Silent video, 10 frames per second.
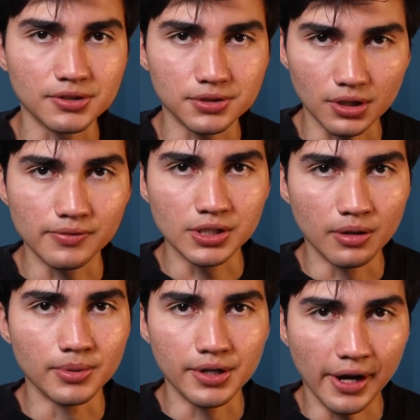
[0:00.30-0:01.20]
to puzzle
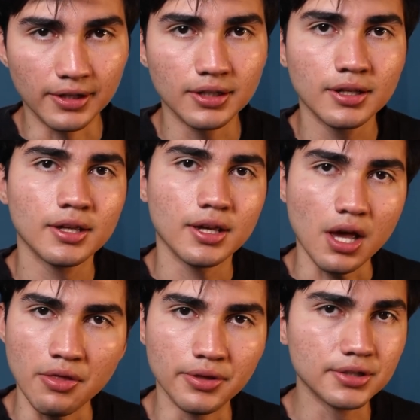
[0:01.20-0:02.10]
solving number 9.
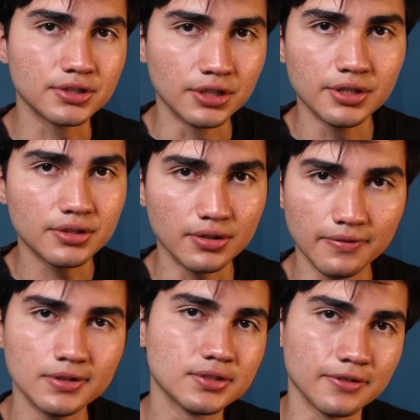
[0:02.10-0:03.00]
In this series,
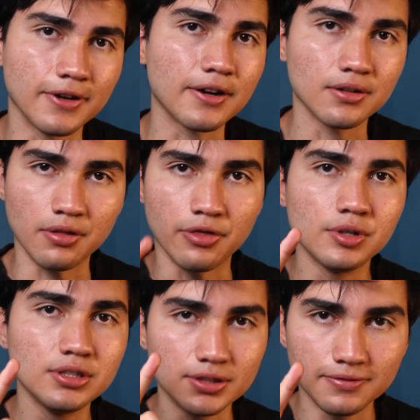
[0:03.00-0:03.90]
the video is divided in
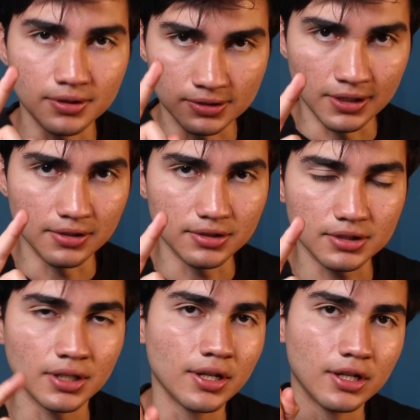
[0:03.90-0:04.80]
three different
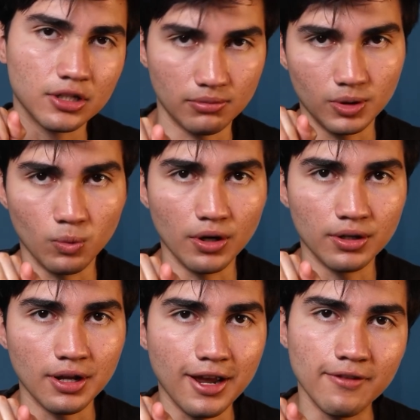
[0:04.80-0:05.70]
stages. Number
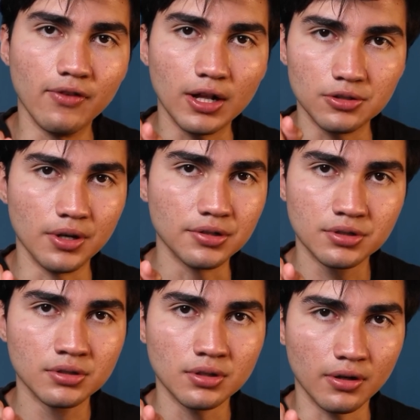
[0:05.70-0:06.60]
1,
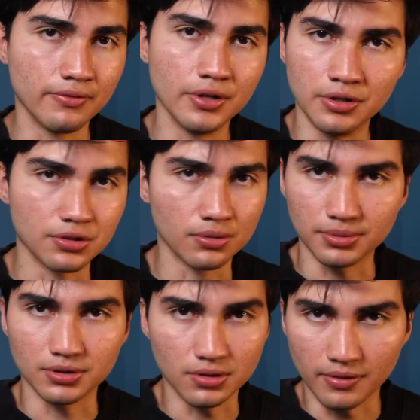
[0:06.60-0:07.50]
evaluation of the
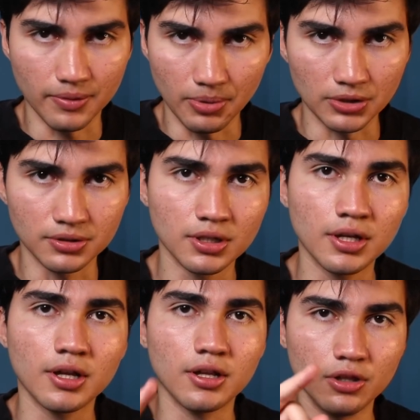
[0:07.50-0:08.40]
initial position of the
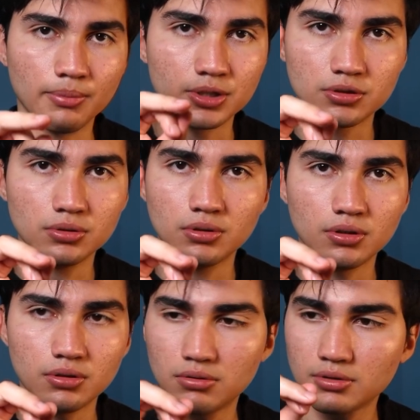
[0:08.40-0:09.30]
puzzle. Number
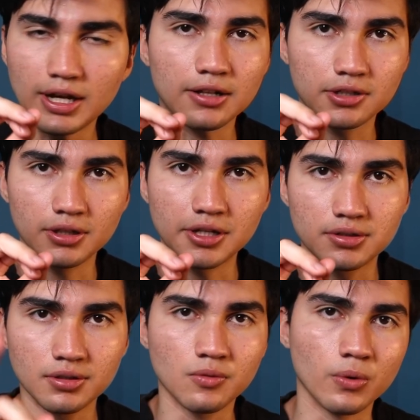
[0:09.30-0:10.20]
2,
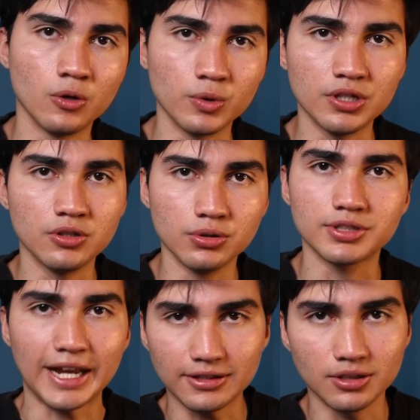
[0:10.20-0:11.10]
calculation where we
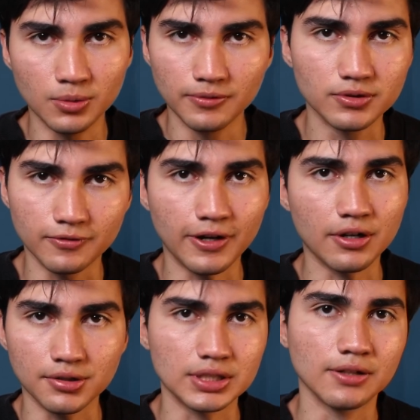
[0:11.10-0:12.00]
use candidate moves to
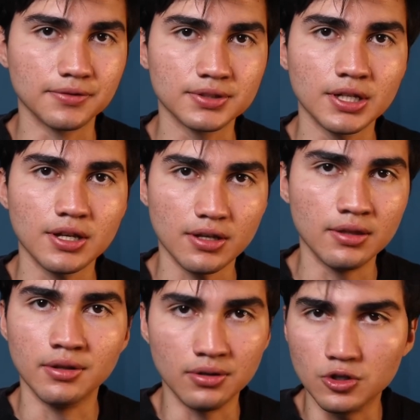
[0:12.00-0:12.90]
find ourselves
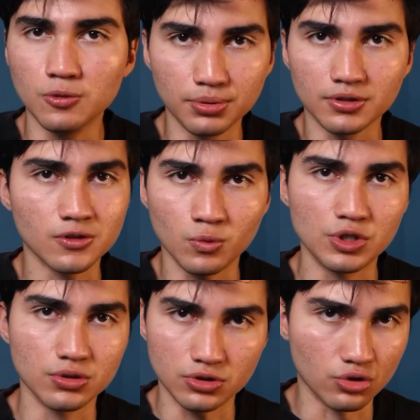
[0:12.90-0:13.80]
in the new
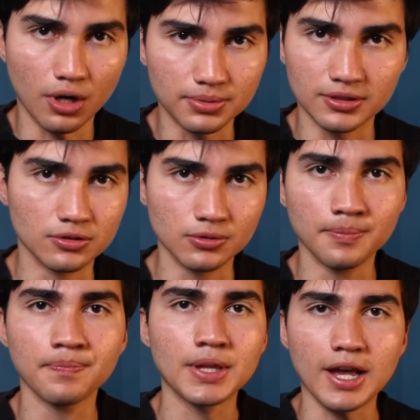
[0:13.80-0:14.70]
position we just dropped
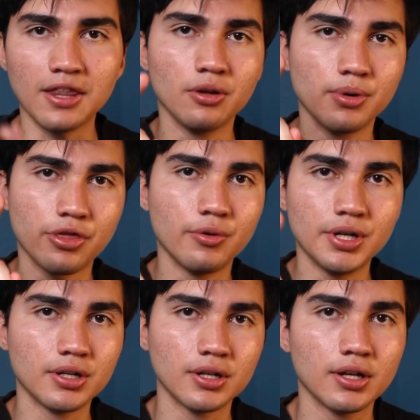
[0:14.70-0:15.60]
into. And number
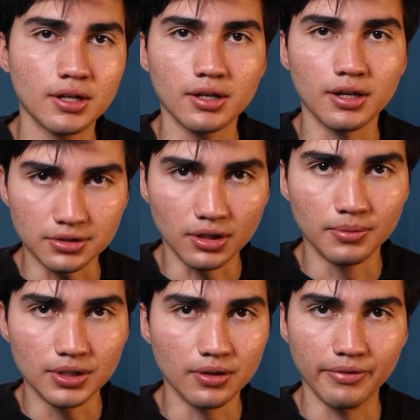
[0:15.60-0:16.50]
3, a
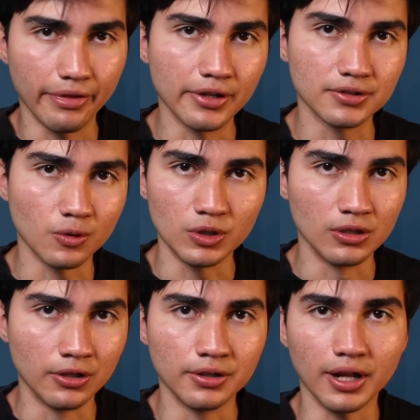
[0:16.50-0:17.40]
summary of the things that
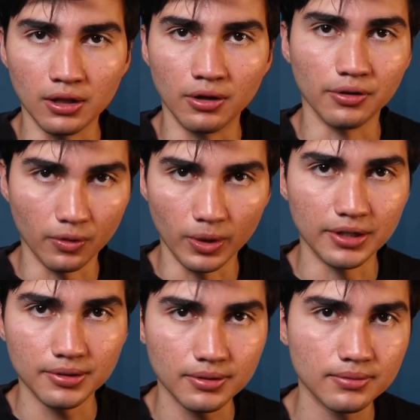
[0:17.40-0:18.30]
we learned along the
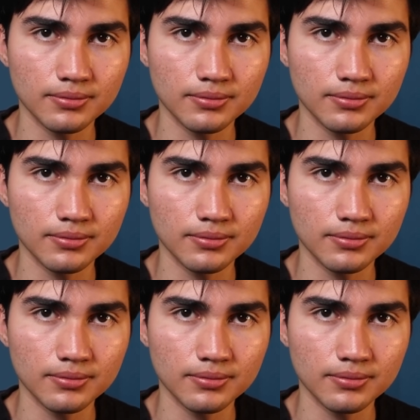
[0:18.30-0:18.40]
way.